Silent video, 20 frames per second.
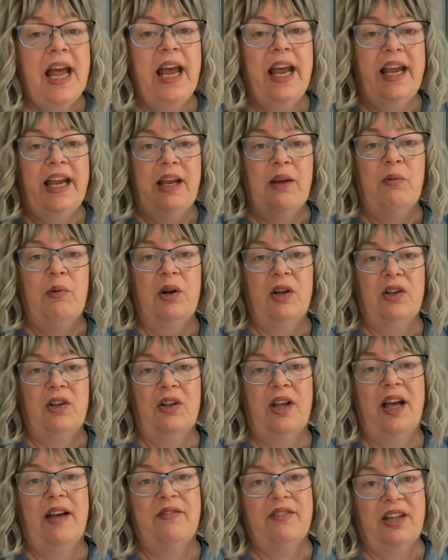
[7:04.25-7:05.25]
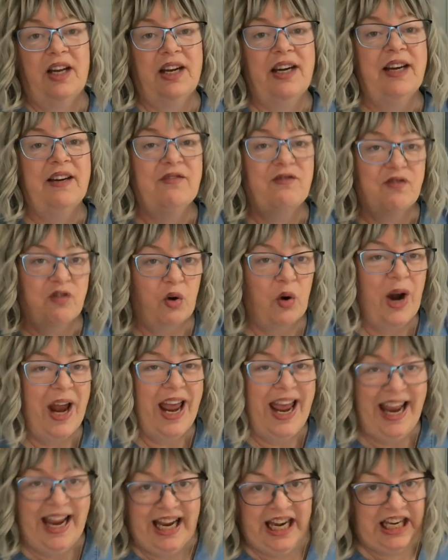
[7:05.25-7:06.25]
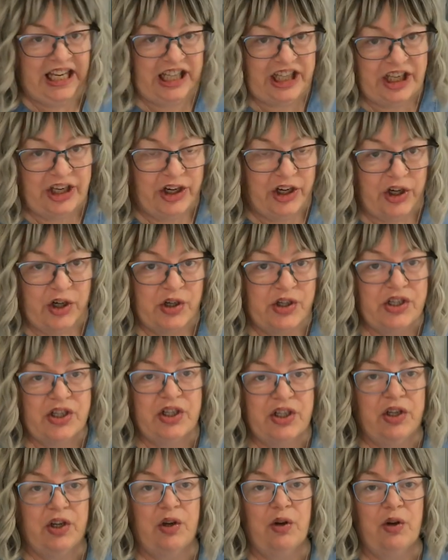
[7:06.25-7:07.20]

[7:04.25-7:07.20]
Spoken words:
he will have done it for 8 years,